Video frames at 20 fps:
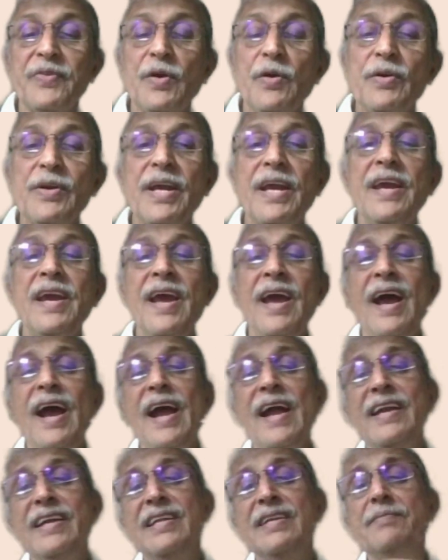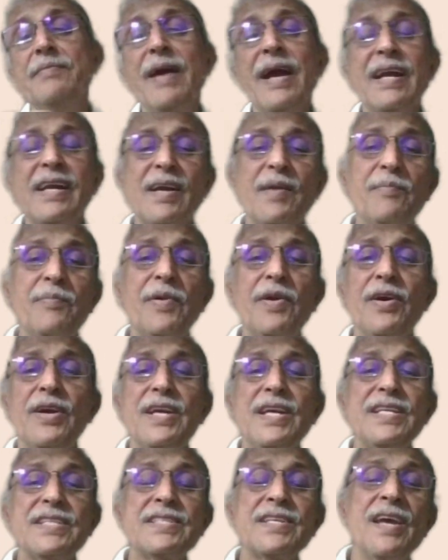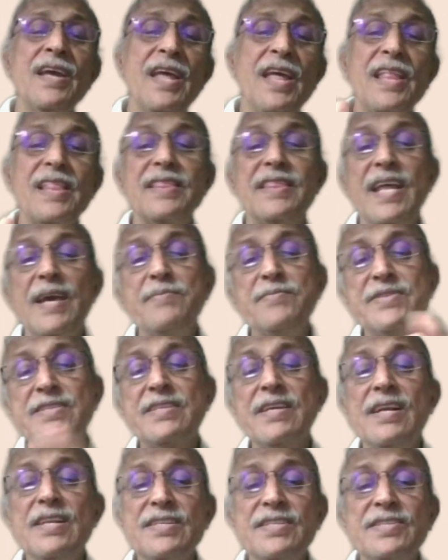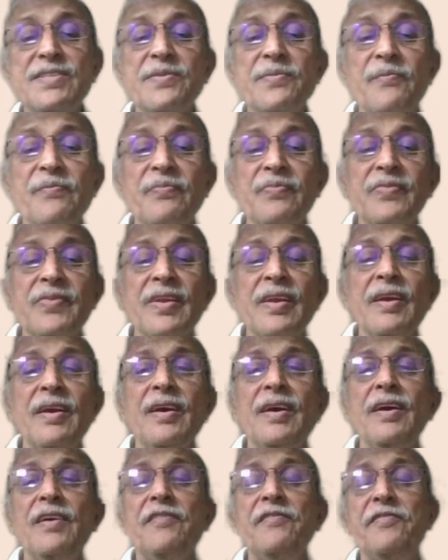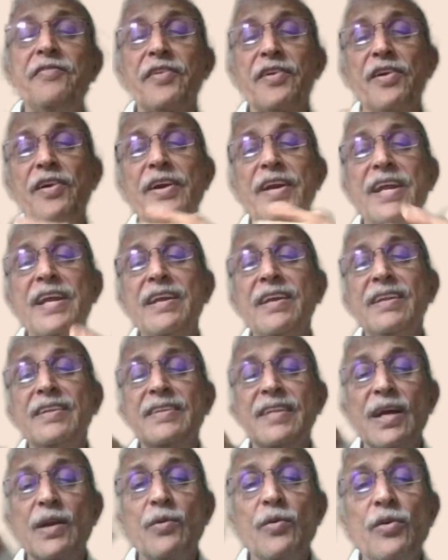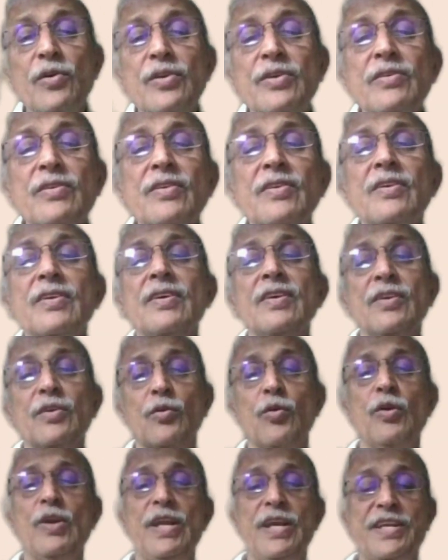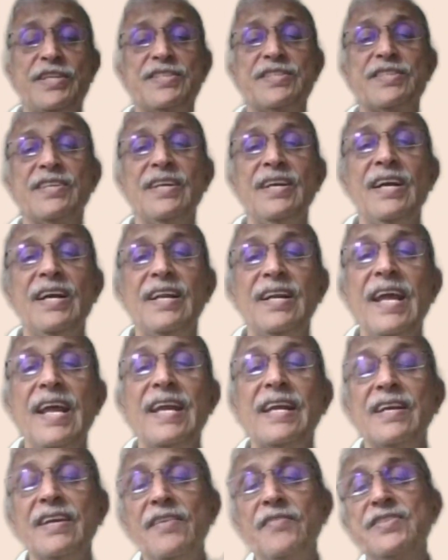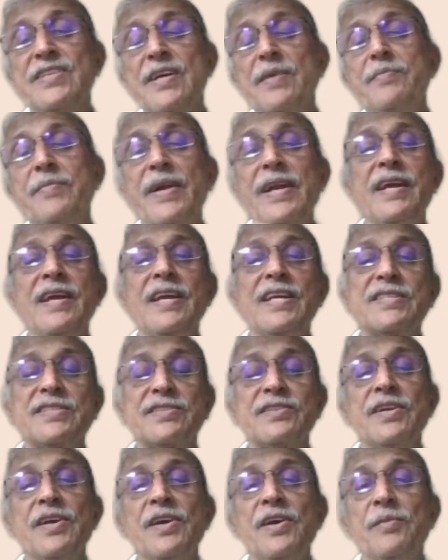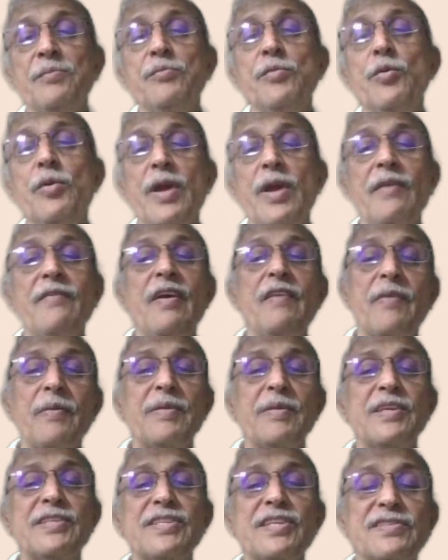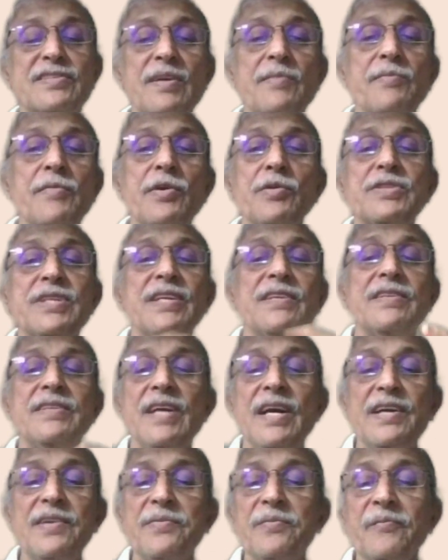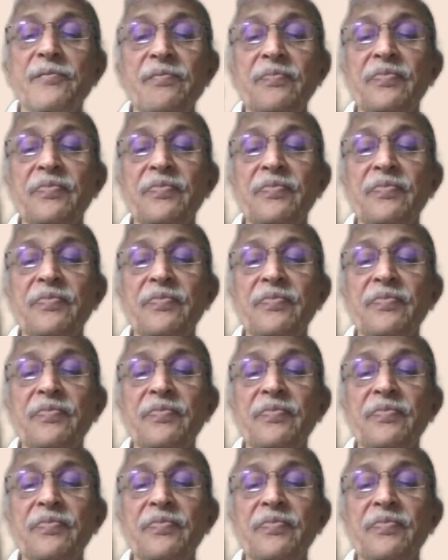Okay. And the bank employees themselves frauding their own colleagues. Like if somebody has moved away from the system using their